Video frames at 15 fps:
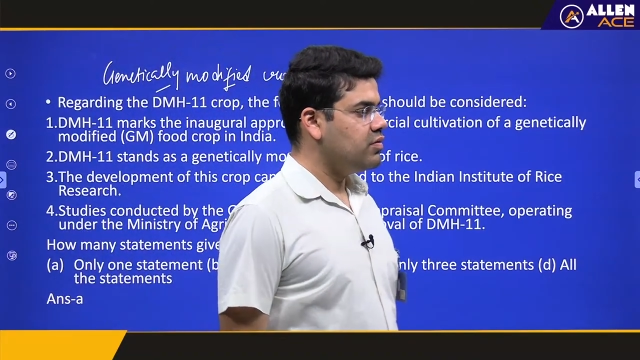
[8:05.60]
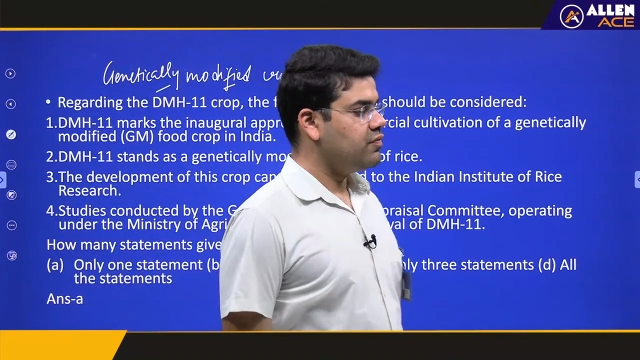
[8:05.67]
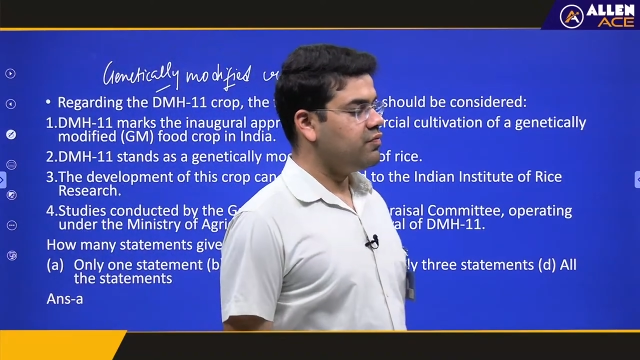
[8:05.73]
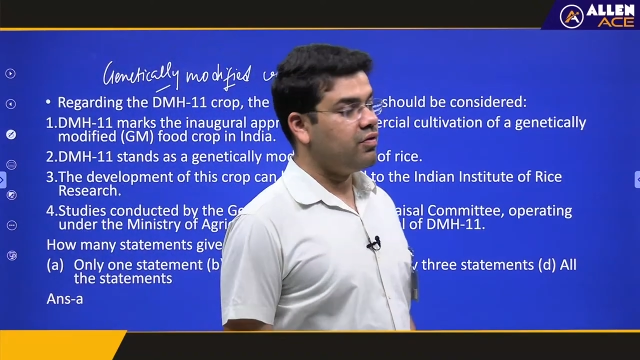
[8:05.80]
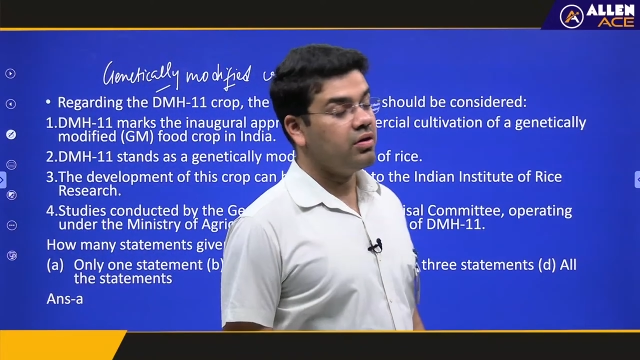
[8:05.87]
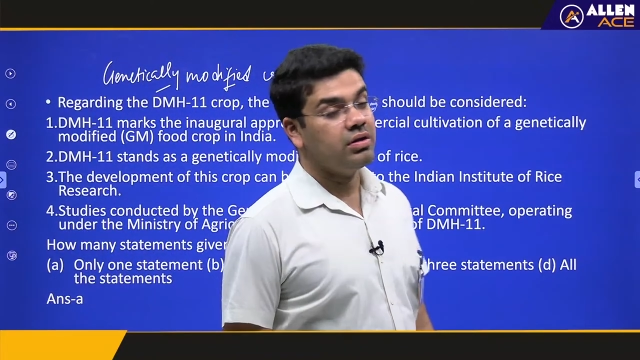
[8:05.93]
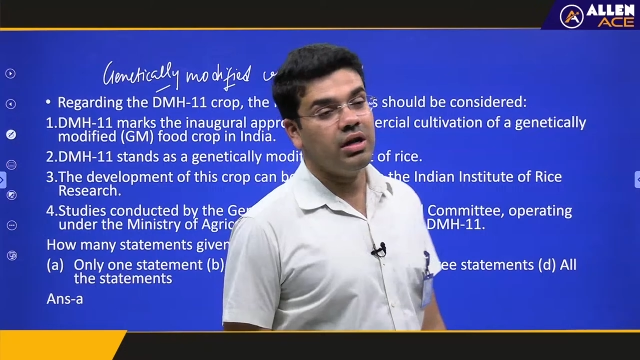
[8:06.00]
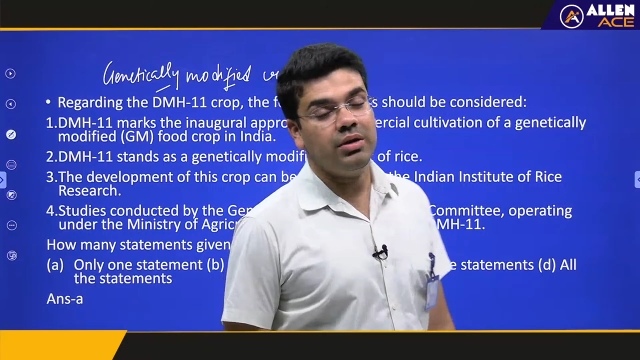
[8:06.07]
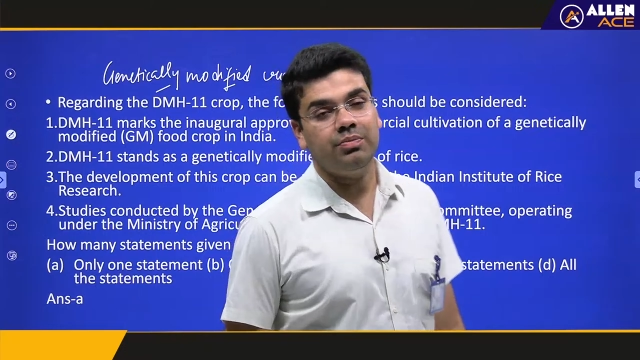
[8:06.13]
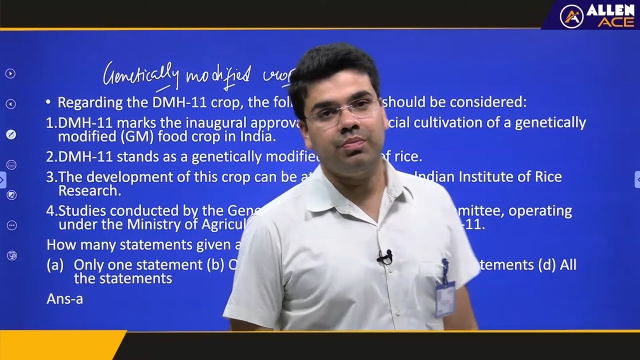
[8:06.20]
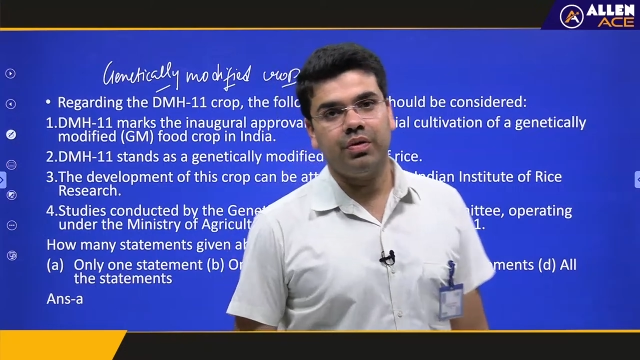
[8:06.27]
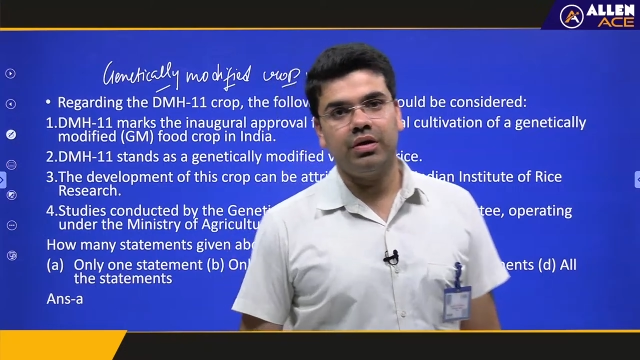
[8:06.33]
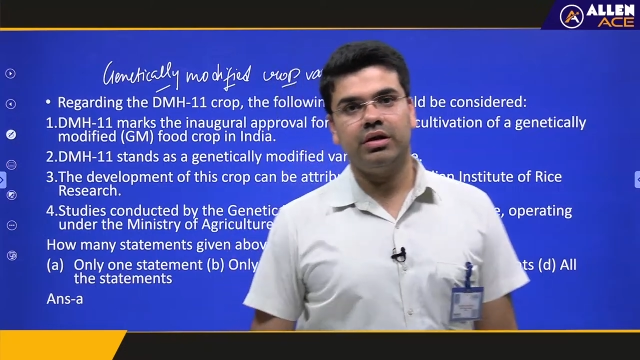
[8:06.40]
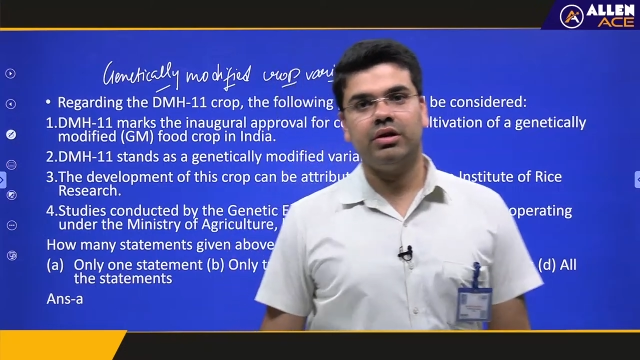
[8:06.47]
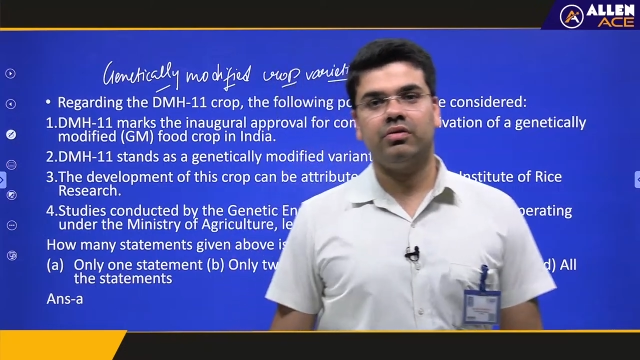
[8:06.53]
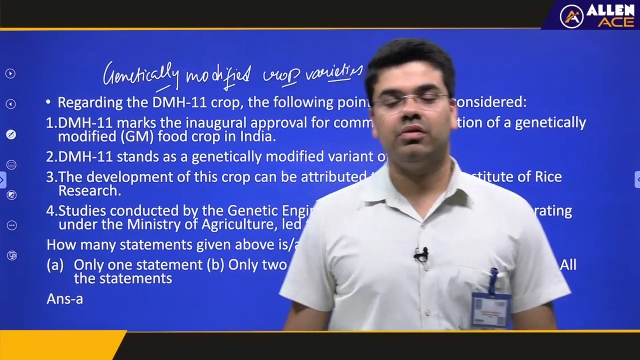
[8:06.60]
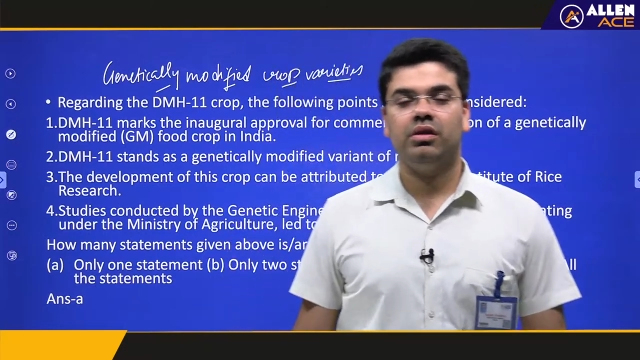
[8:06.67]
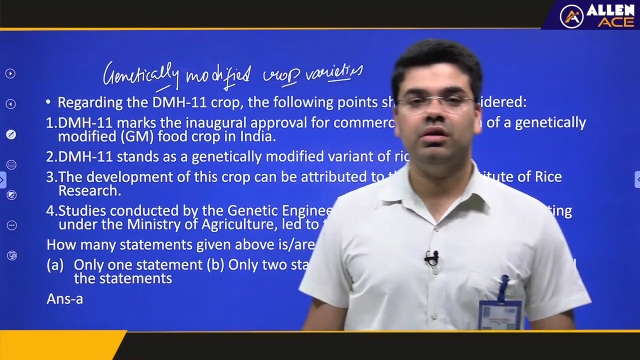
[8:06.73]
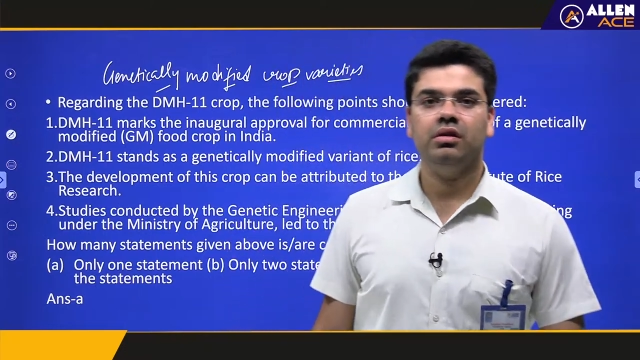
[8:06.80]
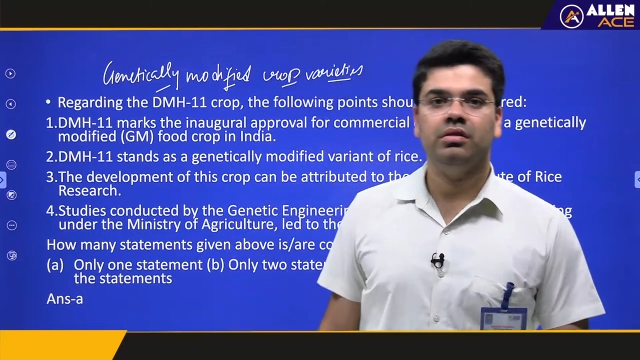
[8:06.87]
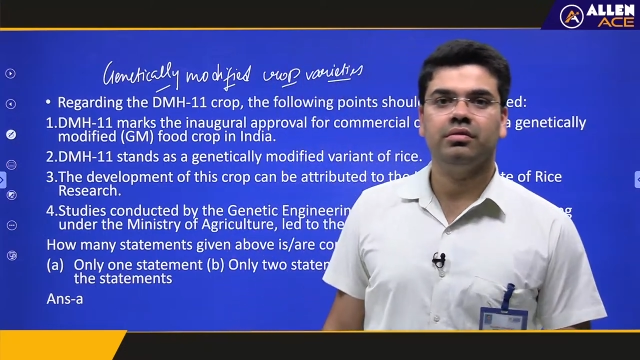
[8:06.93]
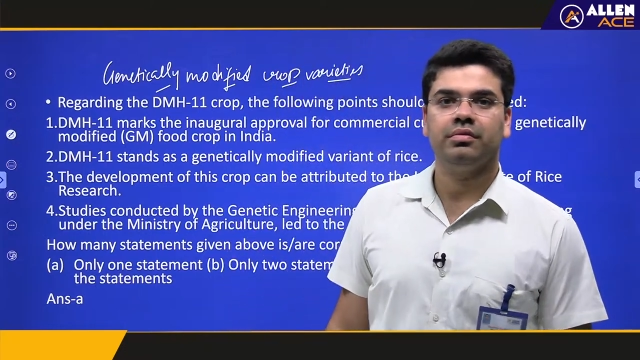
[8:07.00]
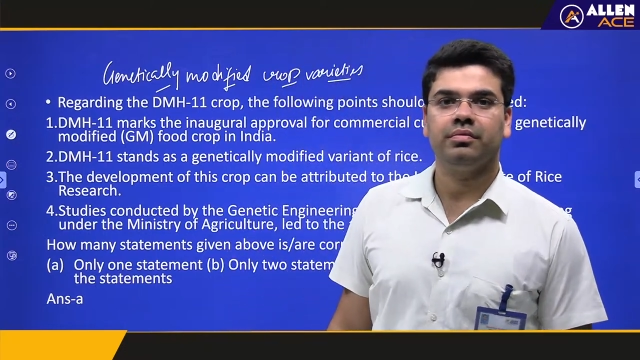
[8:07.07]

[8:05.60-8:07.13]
for that particular